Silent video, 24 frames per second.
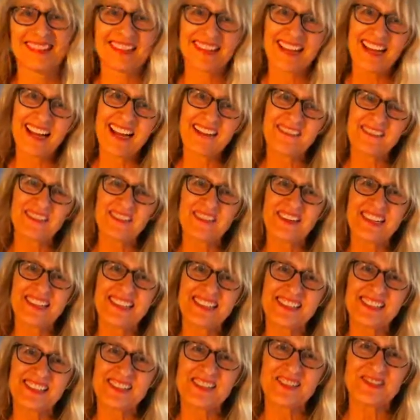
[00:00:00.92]
Hi everyone,
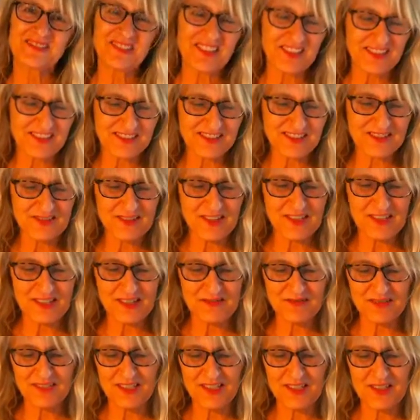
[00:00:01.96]
it's Sloane Rhodes.
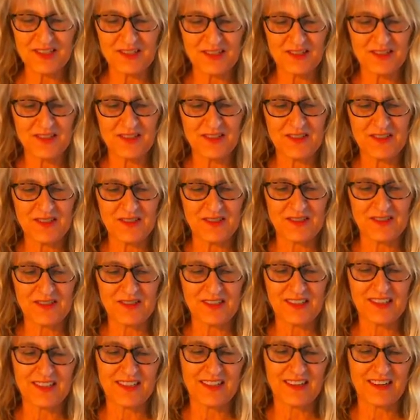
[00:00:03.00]
Welcome
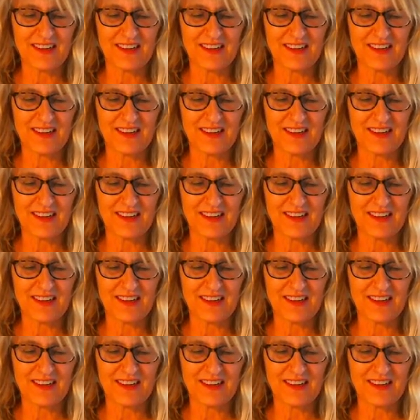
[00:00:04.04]
to